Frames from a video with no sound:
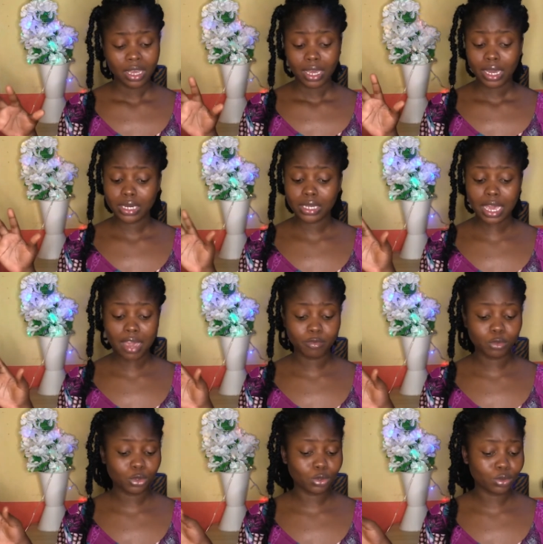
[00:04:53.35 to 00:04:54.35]
I didn't have
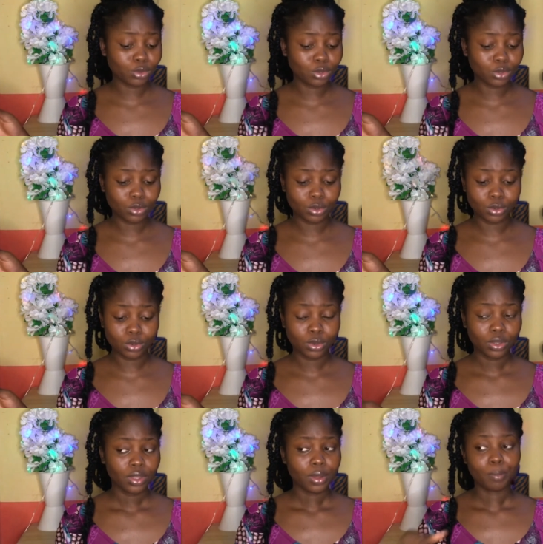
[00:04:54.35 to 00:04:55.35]
to
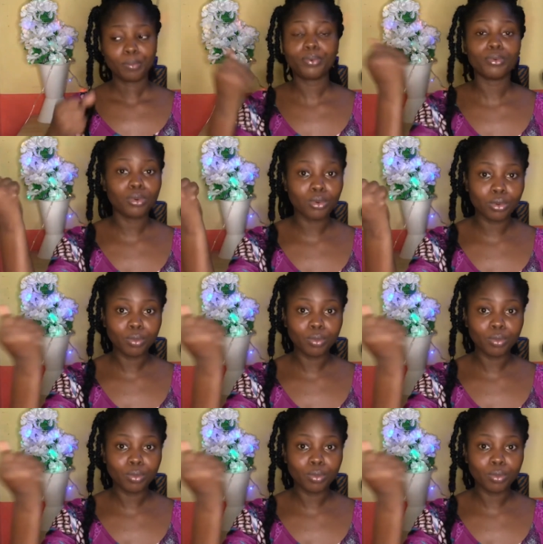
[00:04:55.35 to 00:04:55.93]
pull